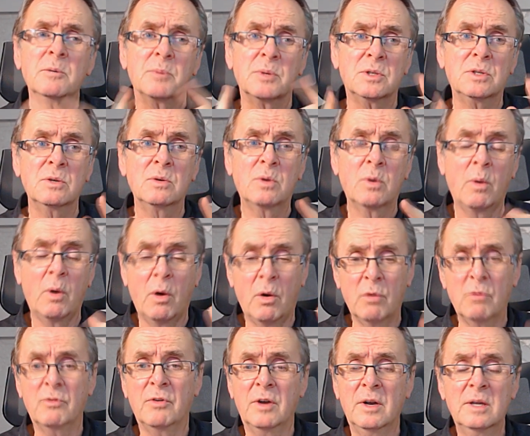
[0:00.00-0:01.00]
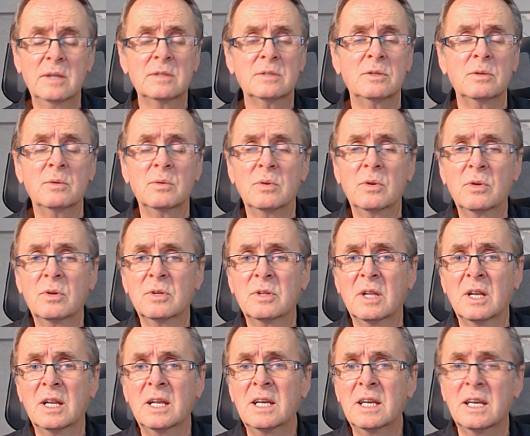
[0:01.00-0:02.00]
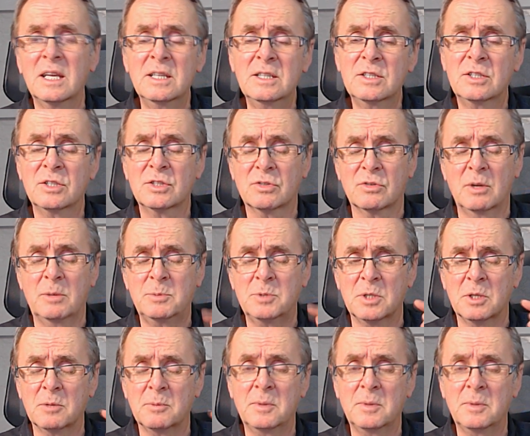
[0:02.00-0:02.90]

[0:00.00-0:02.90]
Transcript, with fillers: But do go over, do look at the link in the description.